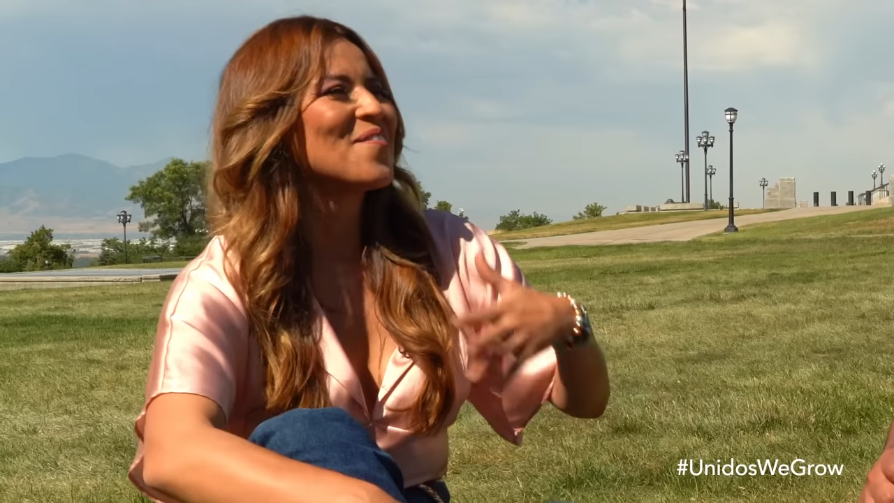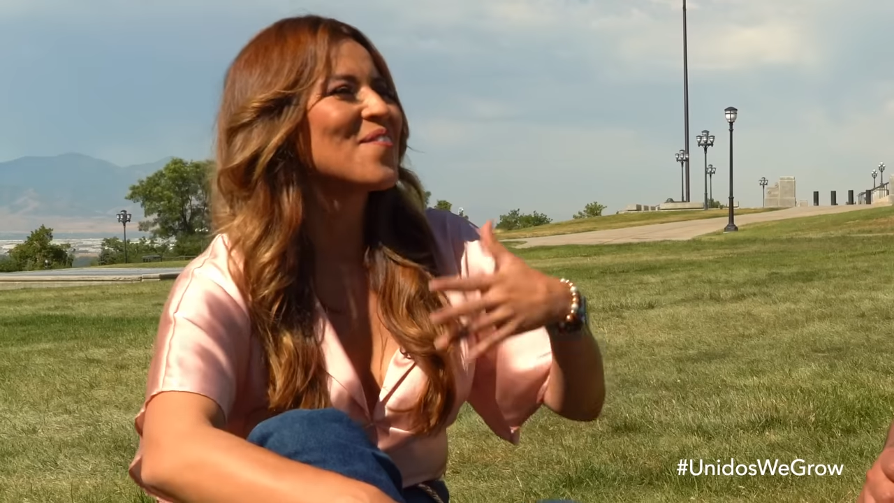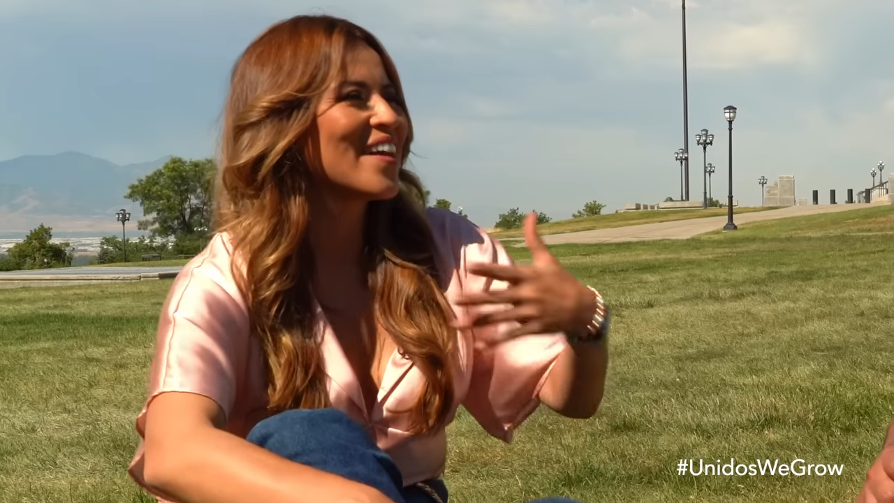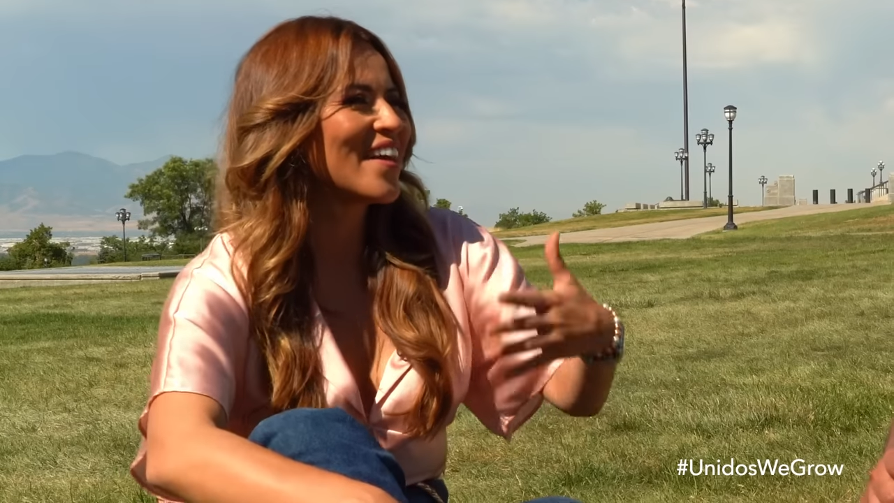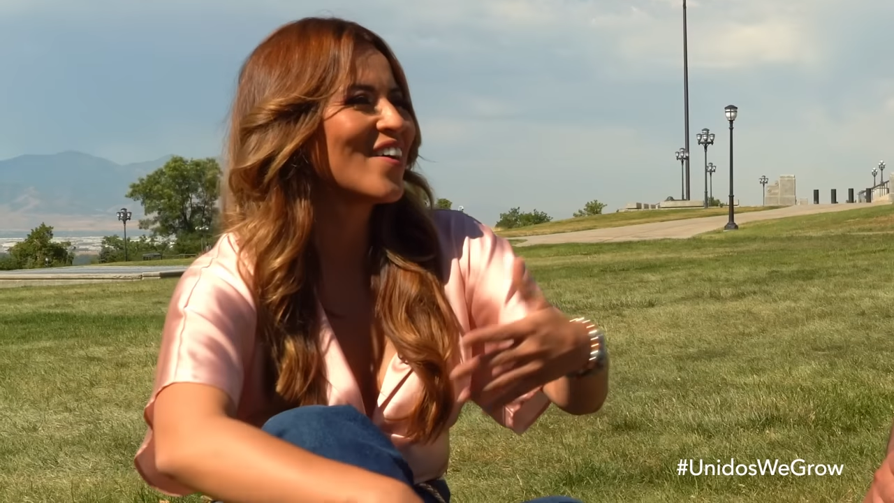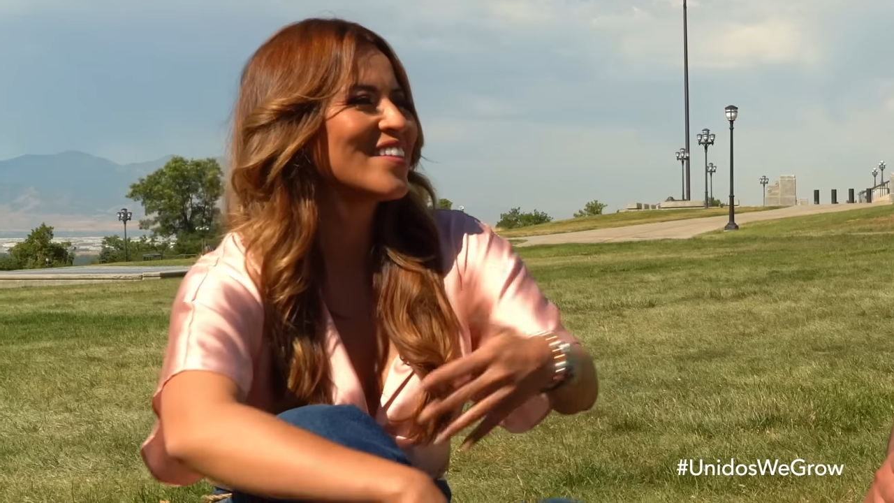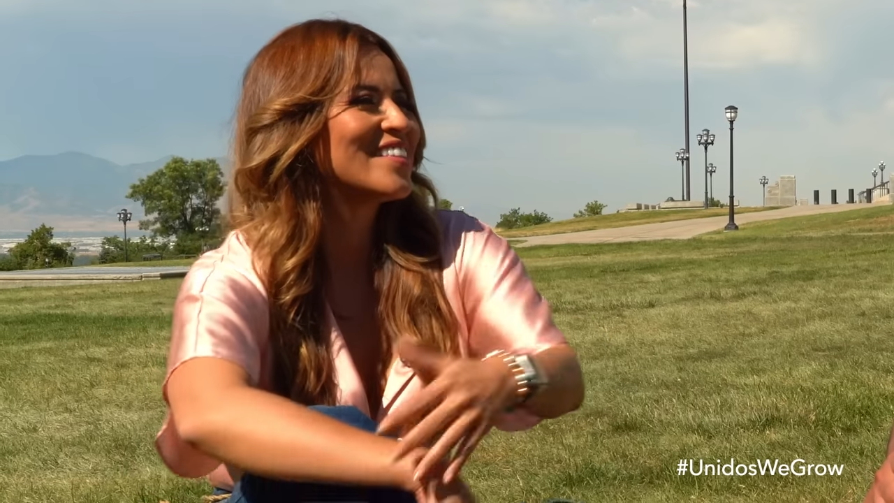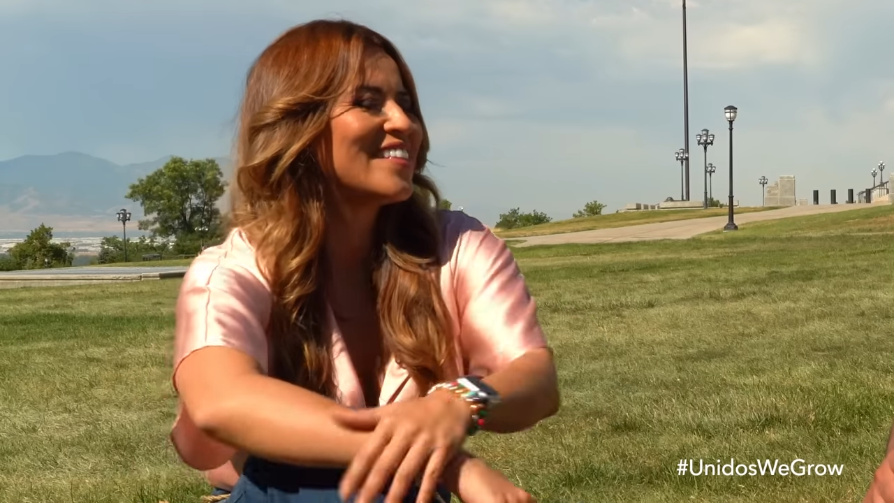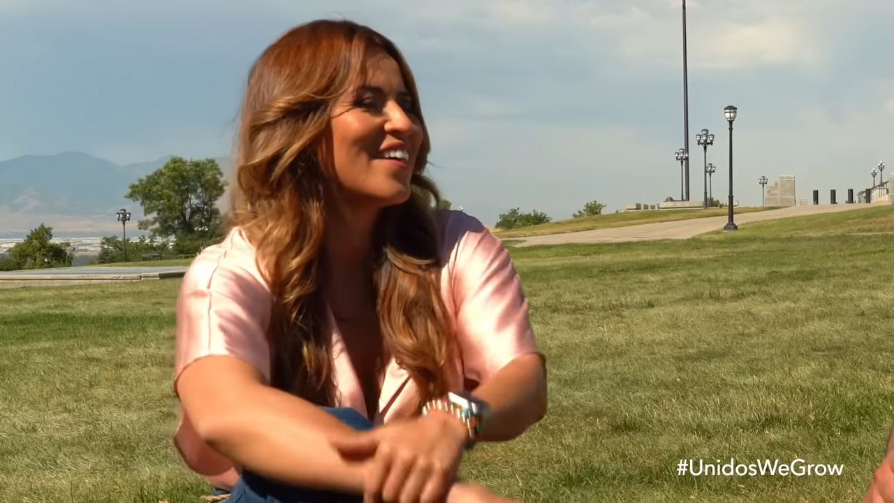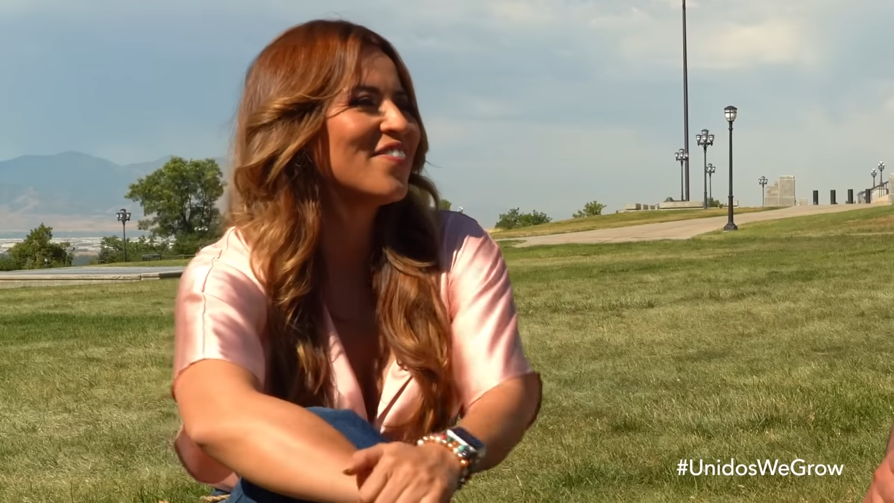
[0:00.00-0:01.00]
We are
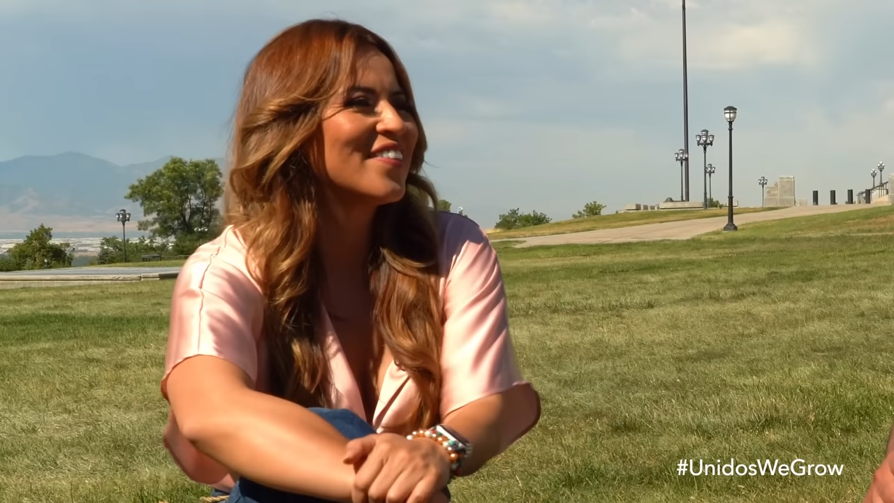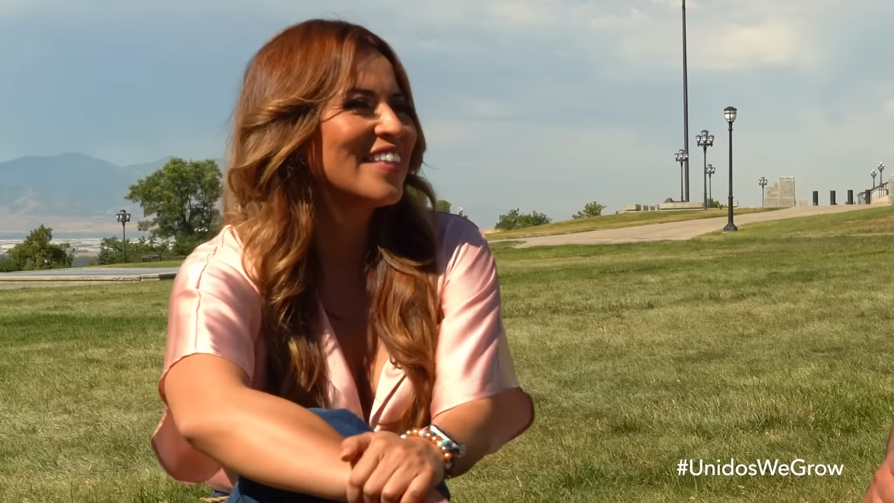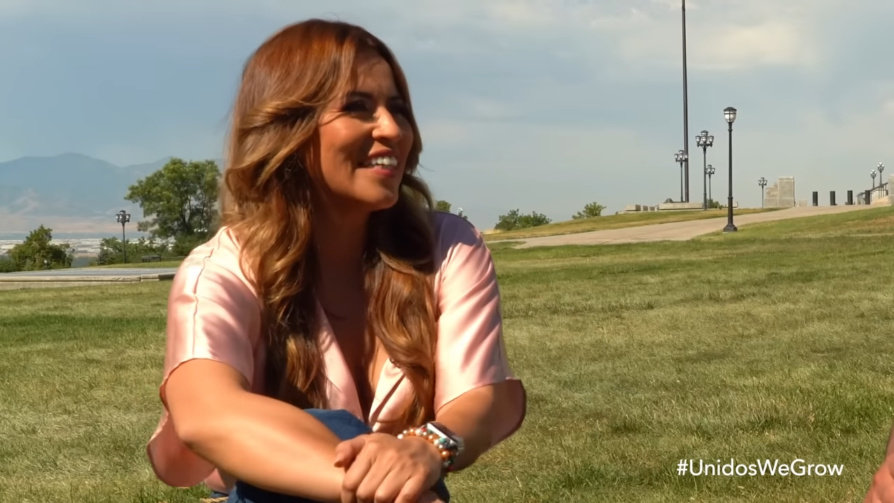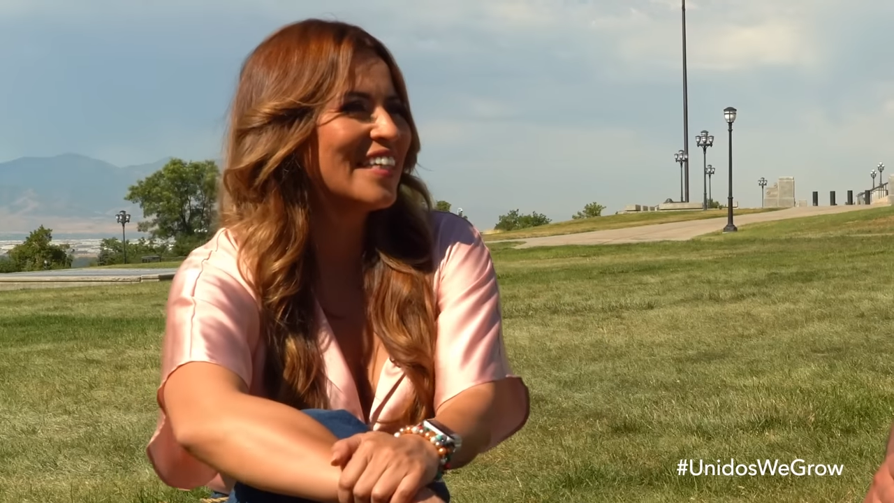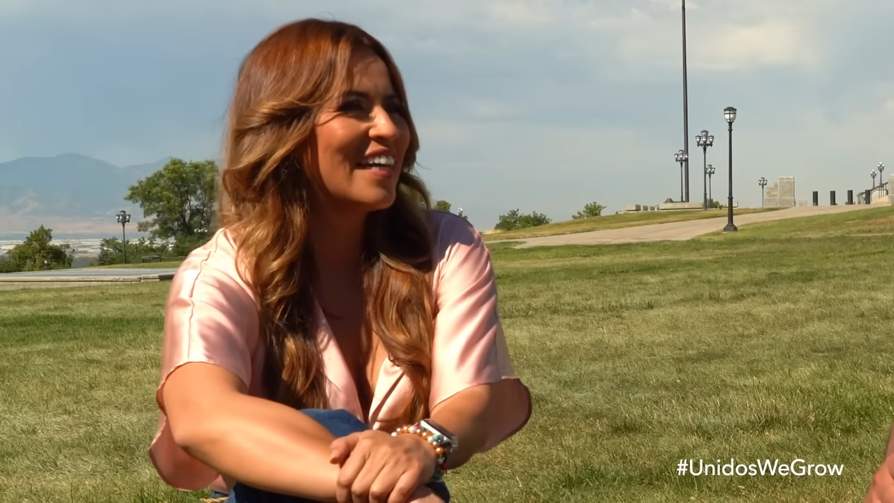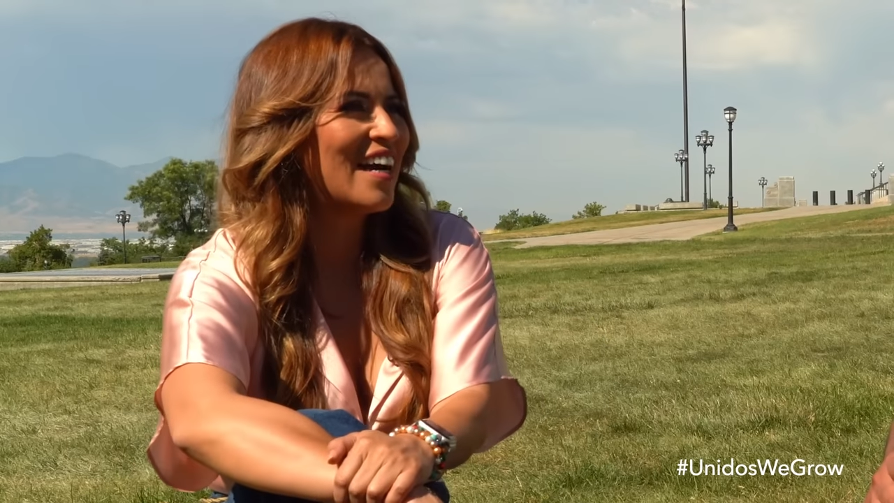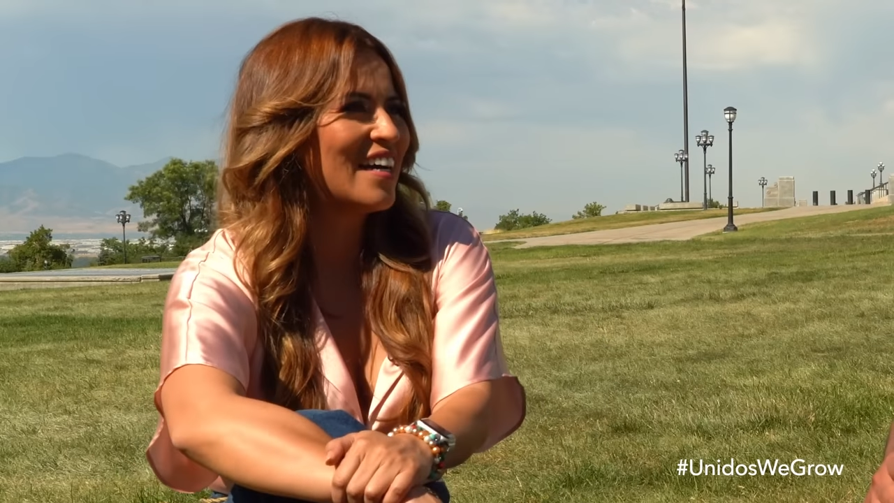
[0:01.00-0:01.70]
definitely